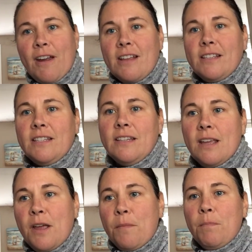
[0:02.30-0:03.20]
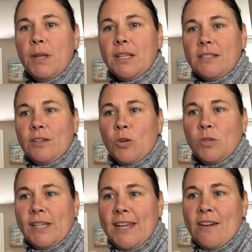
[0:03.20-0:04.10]
friends, Melissa
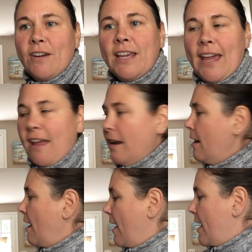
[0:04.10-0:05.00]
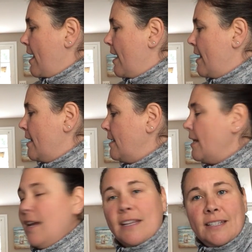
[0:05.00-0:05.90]
Knowlton here again, and
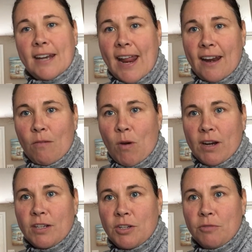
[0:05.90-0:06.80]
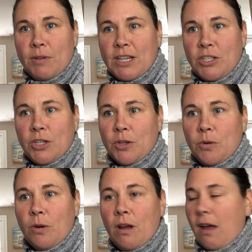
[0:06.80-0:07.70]
tonight I wanted to read
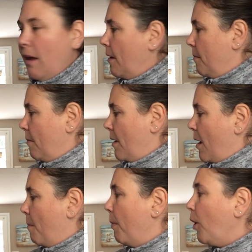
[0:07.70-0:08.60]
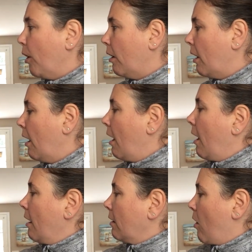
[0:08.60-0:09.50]
you a book
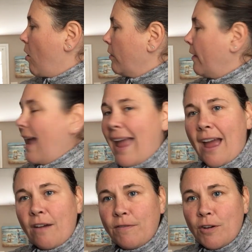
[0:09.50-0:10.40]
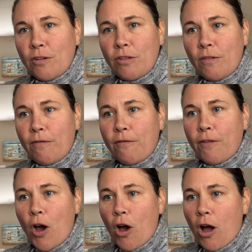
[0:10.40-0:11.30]
called After the
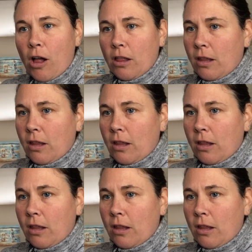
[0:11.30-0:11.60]
Fall